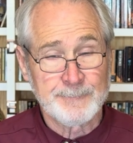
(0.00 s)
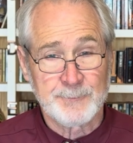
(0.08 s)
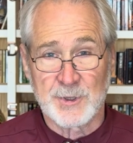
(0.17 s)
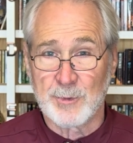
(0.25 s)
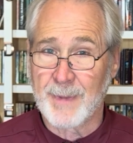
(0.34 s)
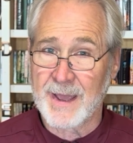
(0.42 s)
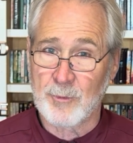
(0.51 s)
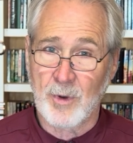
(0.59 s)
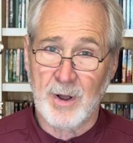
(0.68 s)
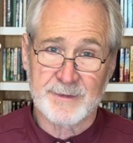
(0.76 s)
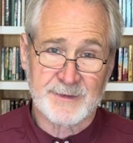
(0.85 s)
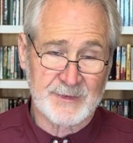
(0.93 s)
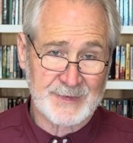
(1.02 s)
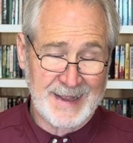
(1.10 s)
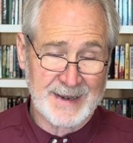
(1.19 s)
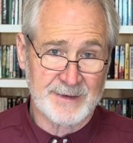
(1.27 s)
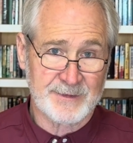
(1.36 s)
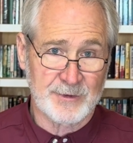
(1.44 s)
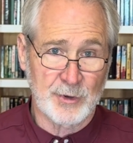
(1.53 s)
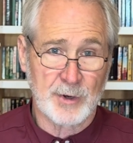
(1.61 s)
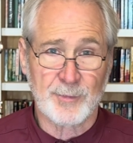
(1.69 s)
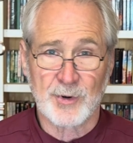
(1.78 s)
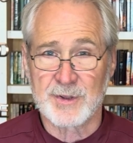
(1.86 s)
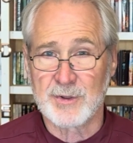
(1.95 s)
You may want to sell it to
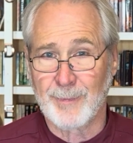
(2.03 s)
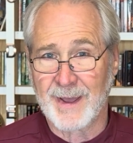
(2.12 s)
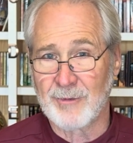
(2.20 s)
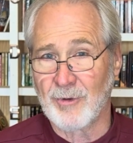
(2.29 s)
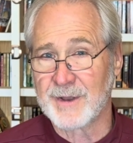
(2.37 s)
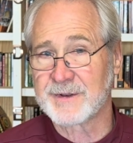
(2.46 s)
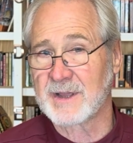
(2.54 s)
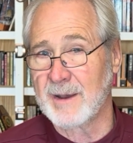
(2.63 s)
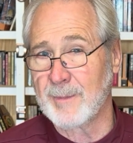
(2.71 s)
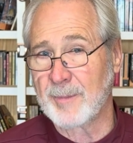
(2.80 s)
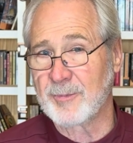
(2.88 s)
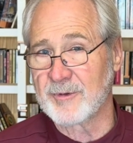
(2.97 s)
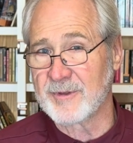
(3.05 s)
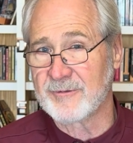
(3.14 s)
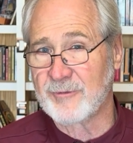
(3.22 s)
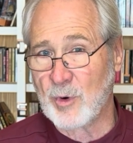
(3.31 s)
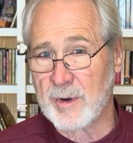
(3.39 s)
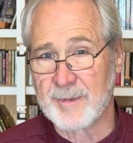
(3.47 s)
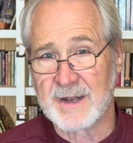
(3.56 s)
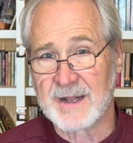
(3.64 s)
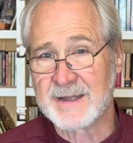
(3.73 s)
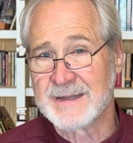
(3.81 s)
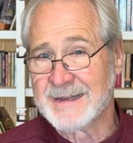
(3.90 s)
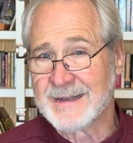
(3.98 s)
him, or you may want to come up with a
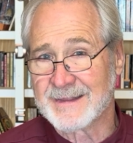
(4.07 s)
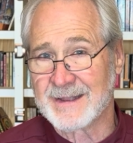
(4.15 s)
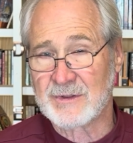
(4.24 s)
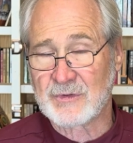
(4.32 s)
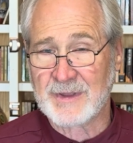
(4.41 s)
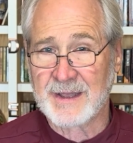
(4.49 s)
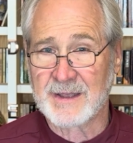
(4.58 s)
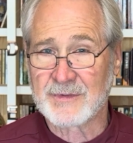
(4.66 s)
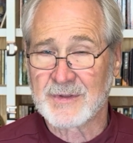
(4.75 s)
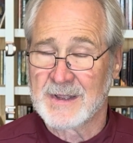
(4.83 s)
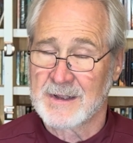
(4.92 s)
formula that says,